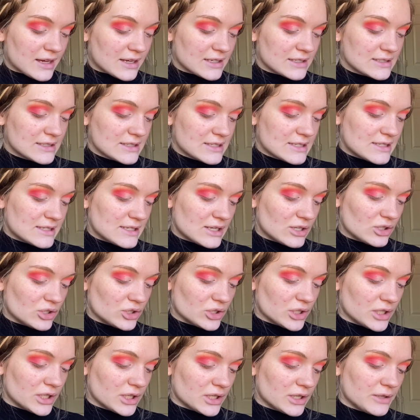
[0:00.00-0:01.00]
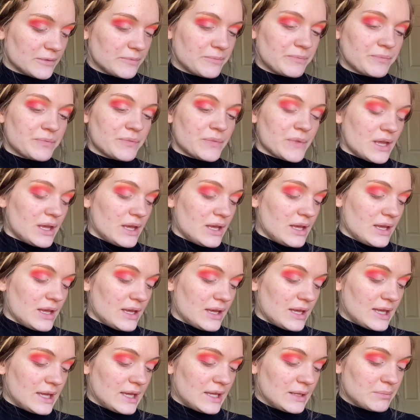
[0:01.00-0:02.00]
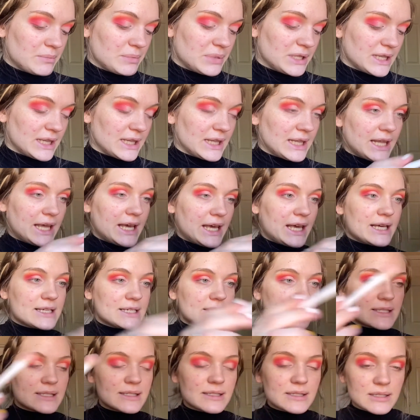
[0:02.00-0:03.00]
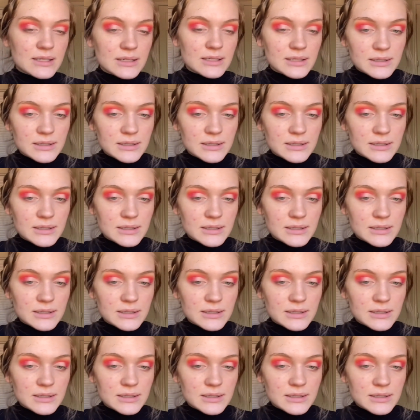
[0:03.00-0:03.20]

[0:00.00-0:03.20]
concealer in place.